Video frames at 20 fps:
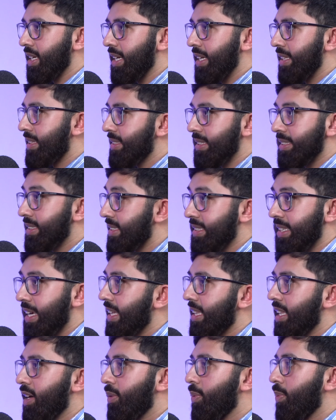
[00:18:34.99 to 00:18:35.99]
He doesn't
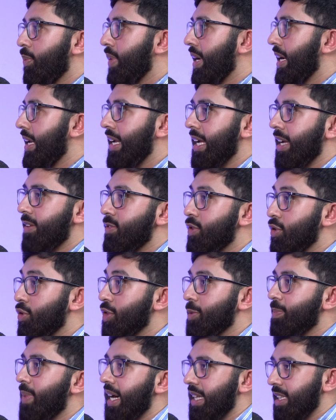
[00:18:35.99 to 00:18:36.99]
say that we're going to give
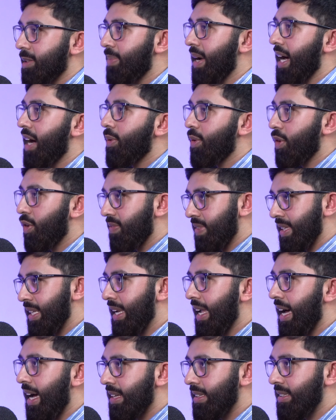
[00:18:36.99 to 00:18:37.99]
Jews back the power over the
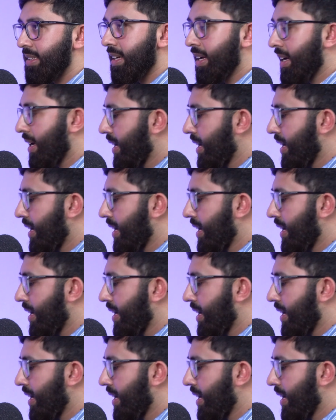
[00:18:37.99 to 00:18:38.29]
land.